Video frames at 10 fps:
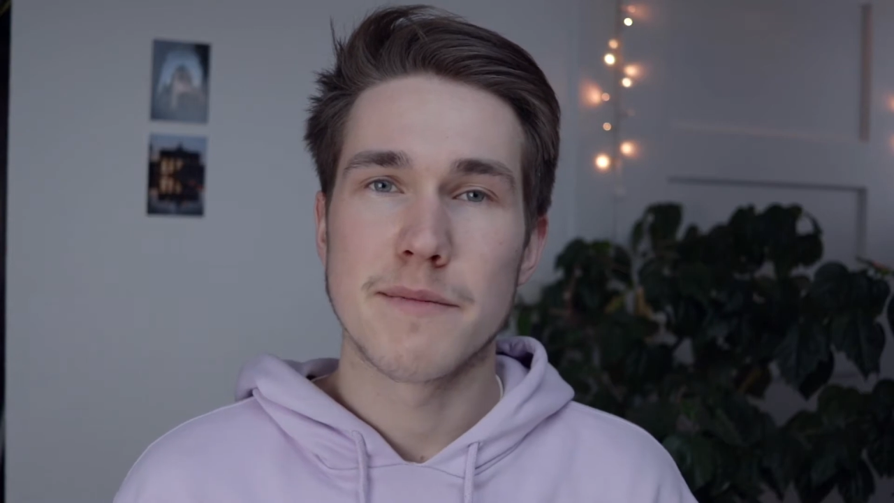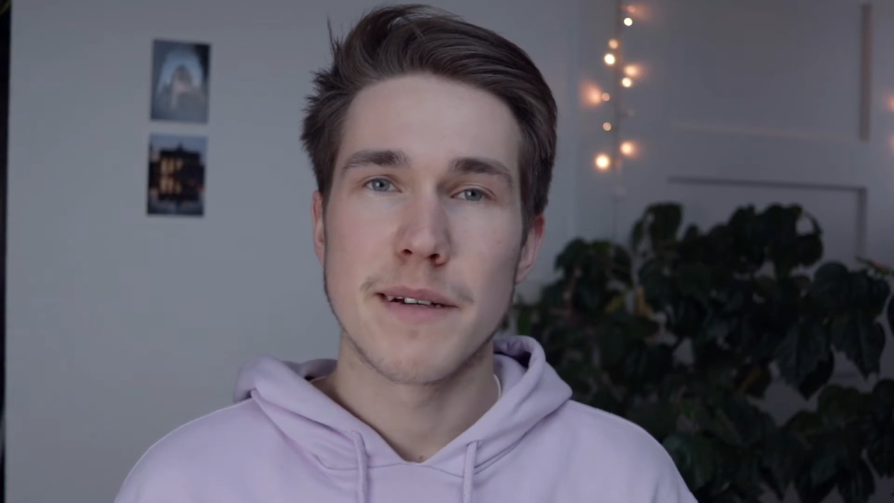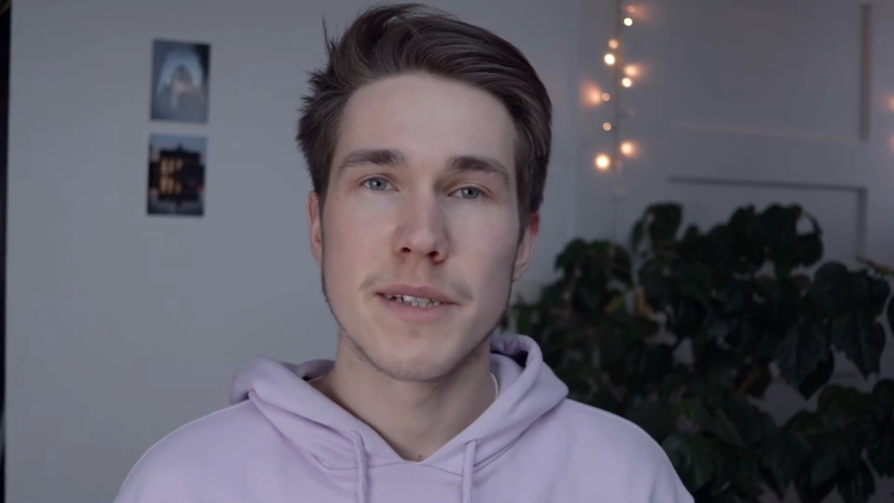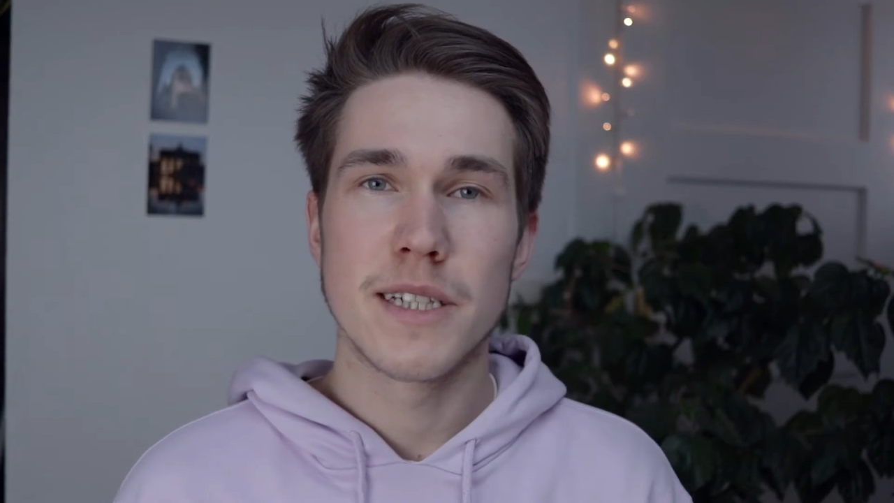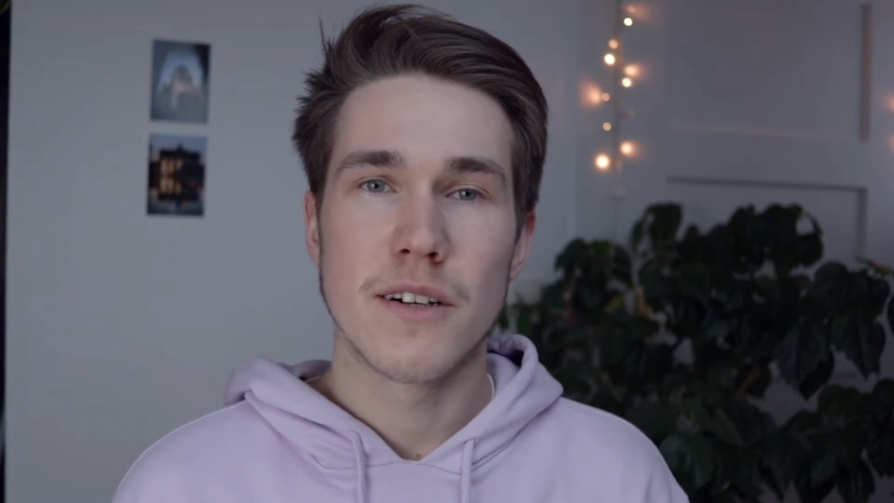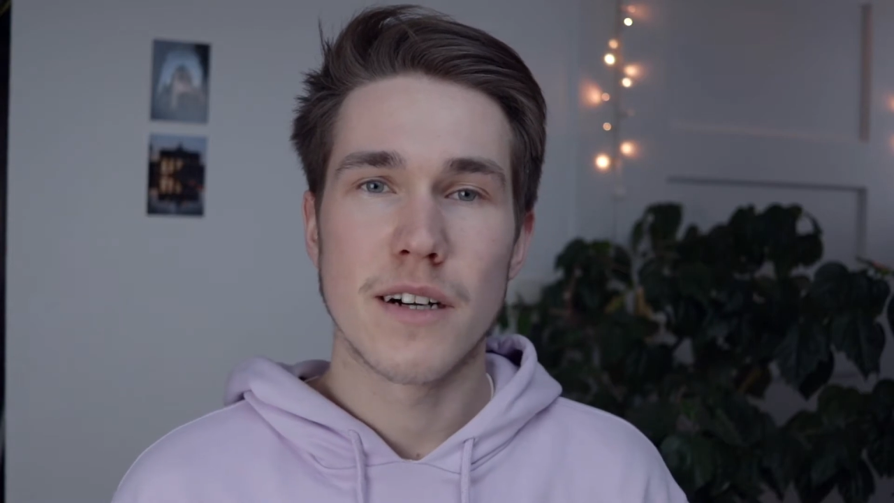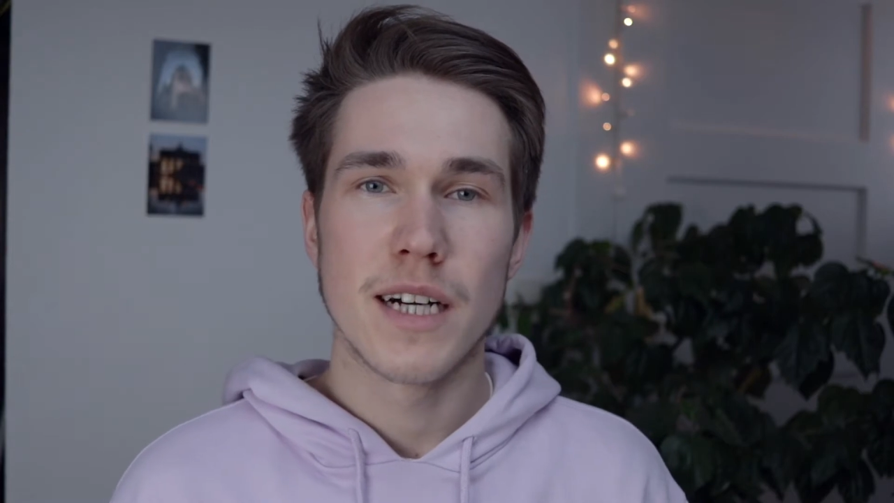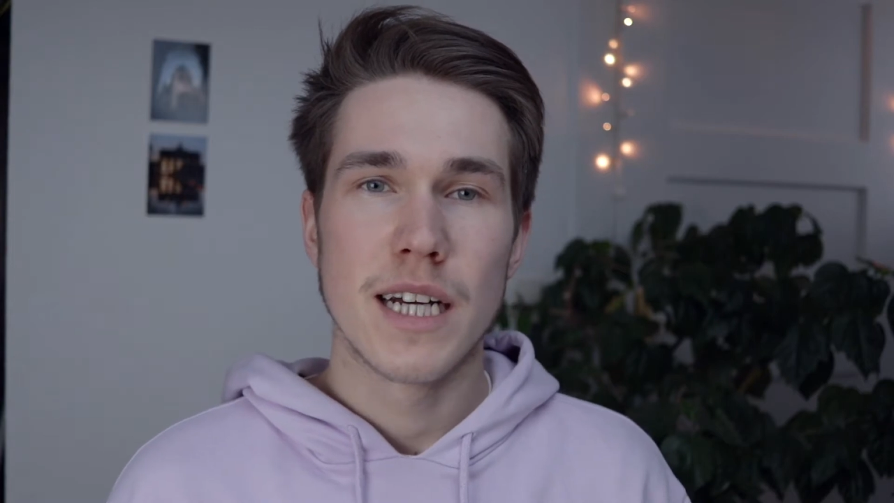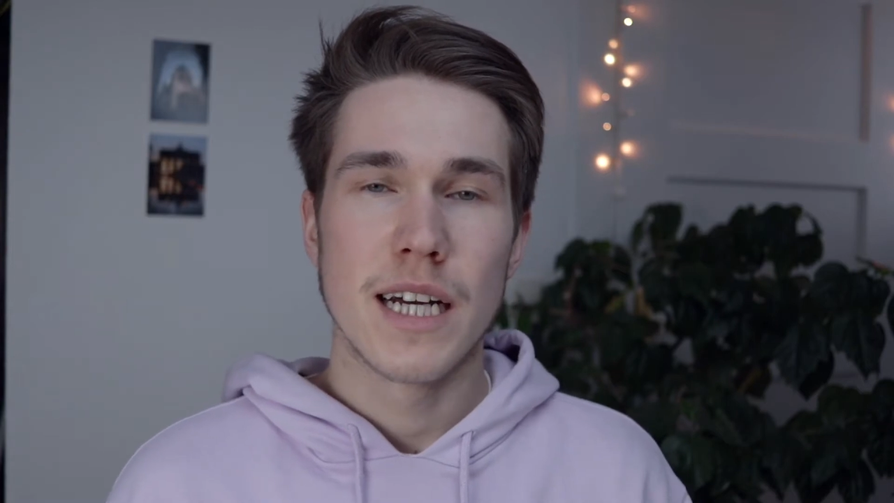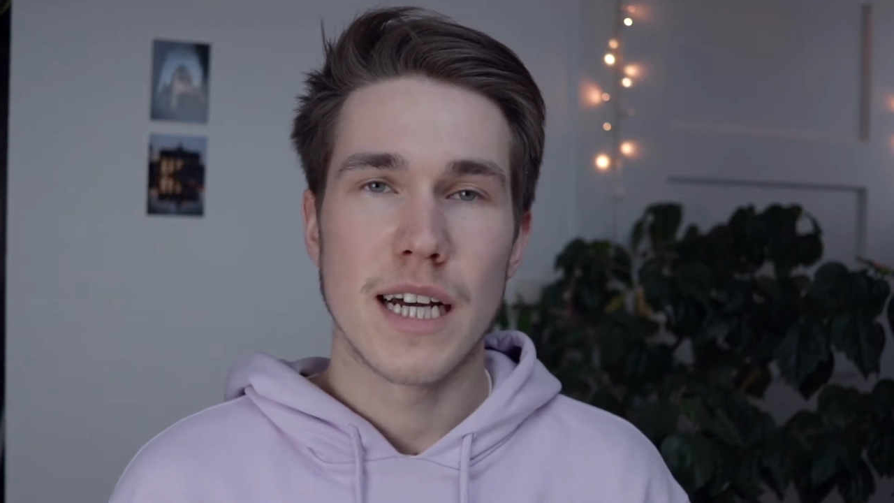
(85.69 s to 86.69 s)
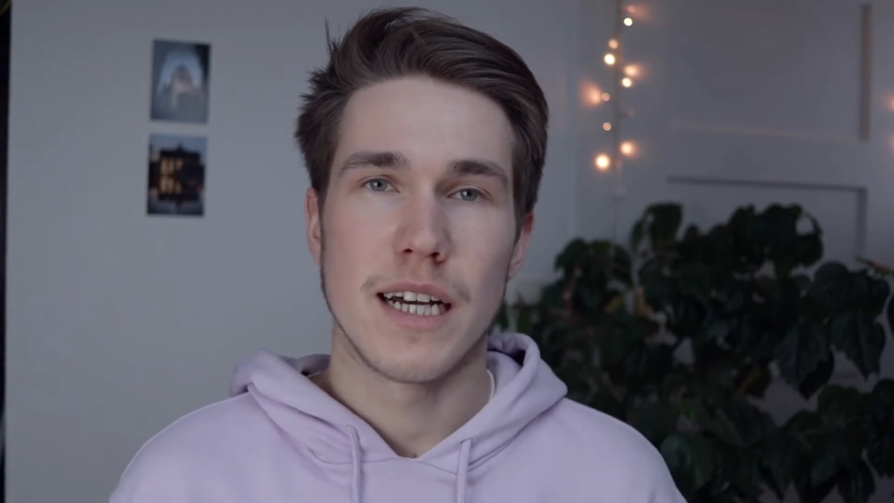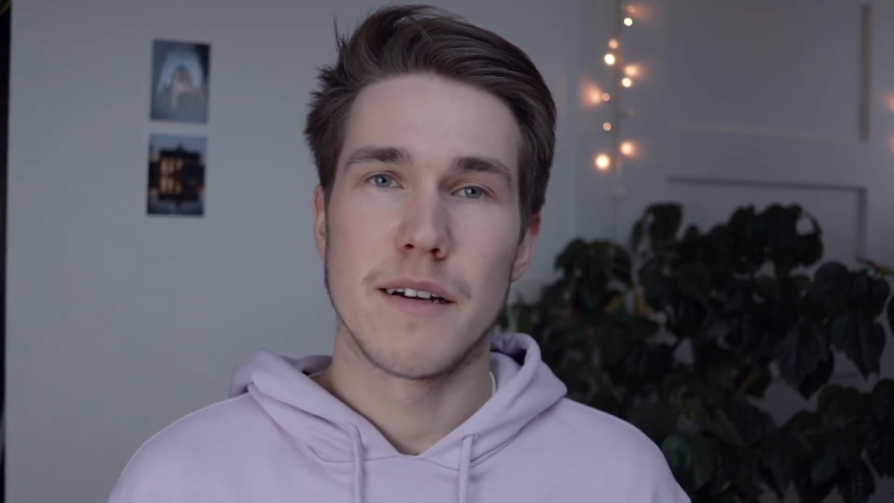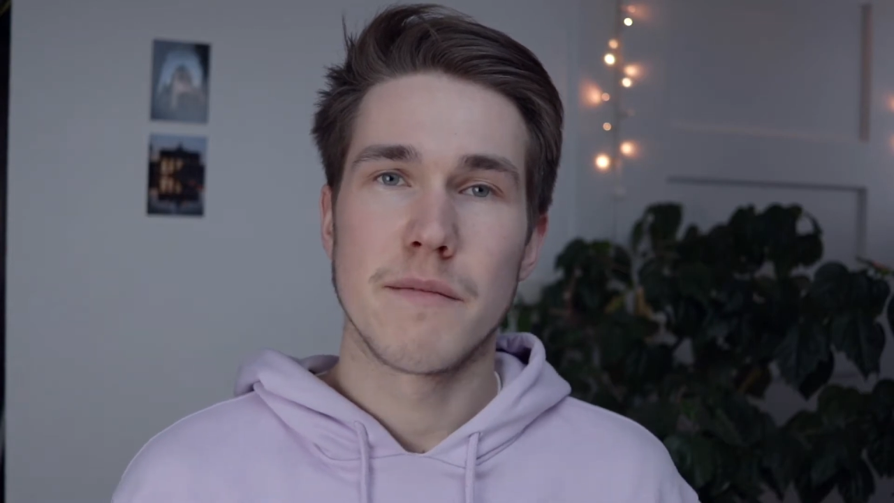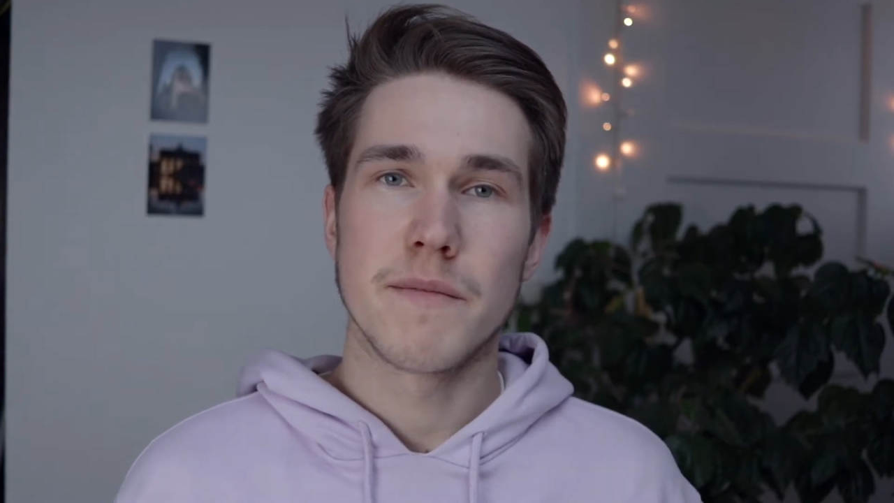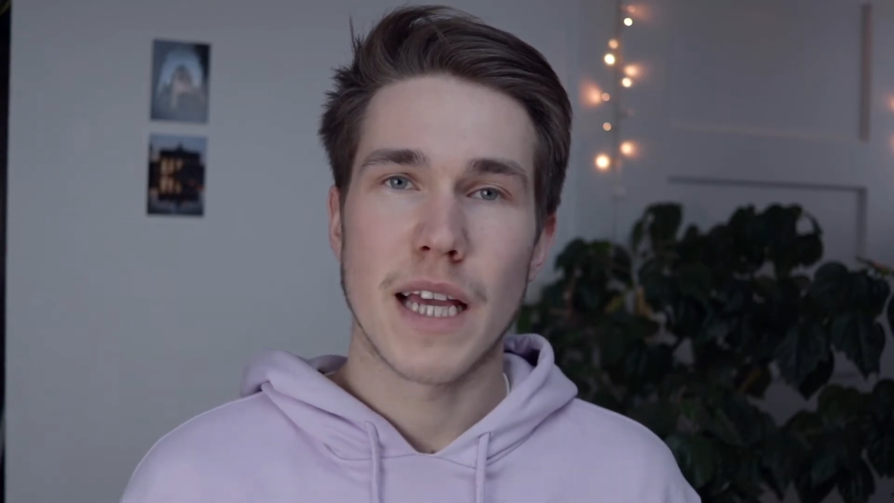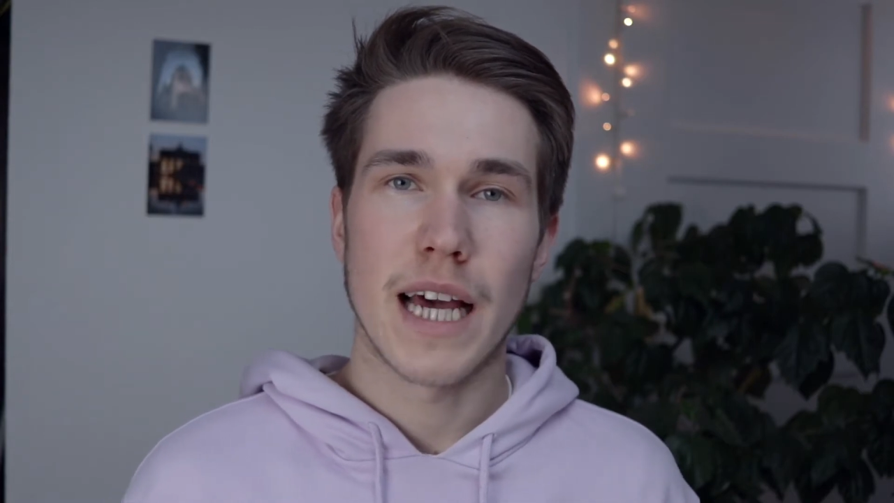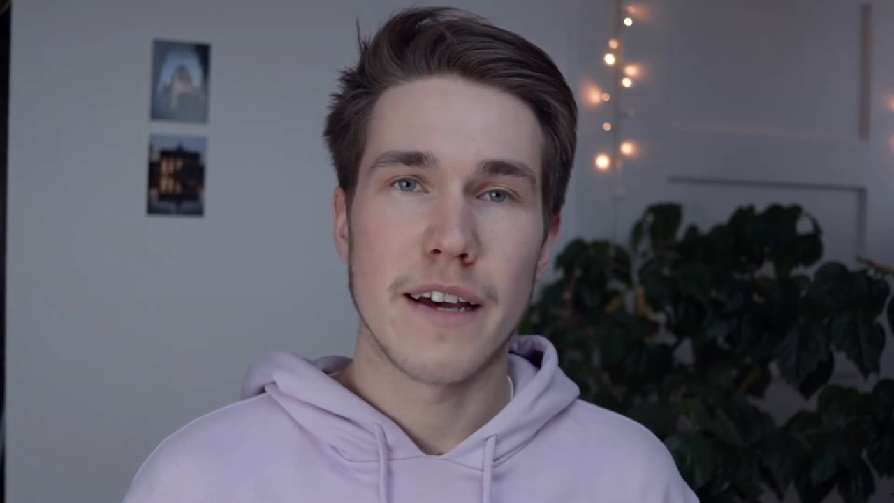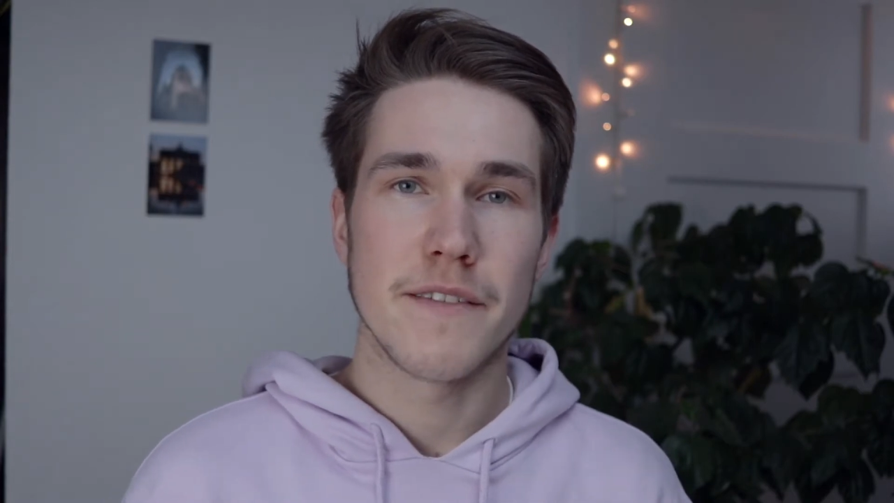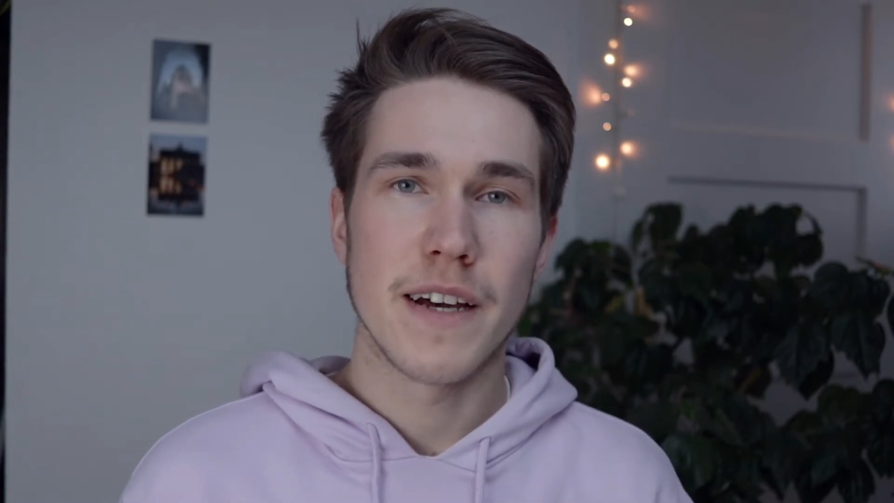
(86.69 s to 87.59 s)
Maybe you have